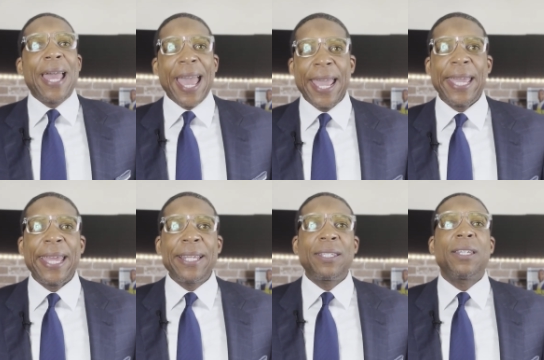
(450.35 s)
hey,
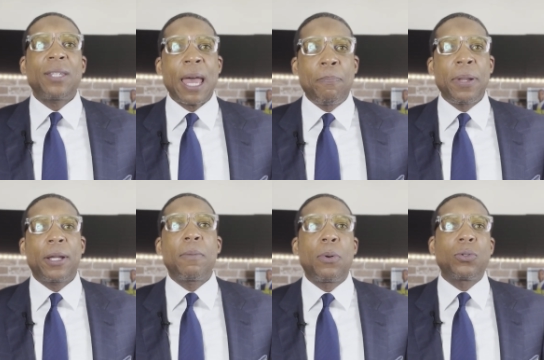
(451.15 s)
is this
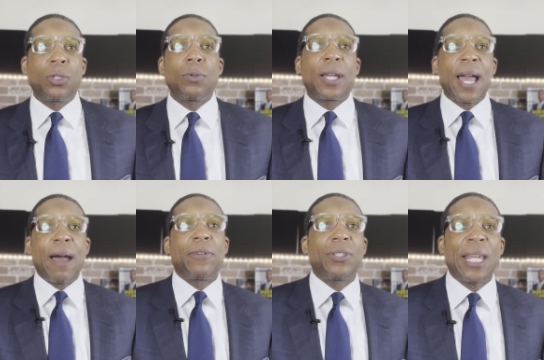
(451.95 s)
applicable to the
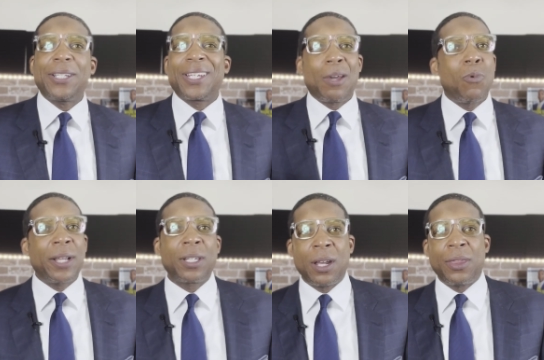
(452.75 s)
conversation? It
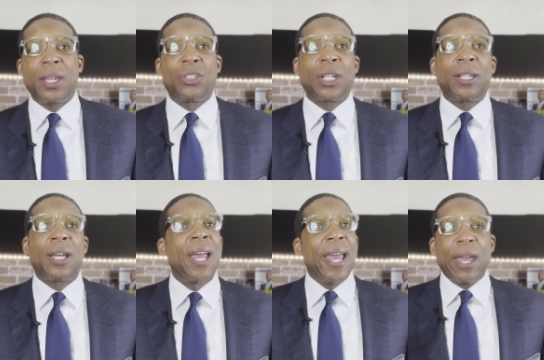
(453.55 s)
wasn't on the agenda.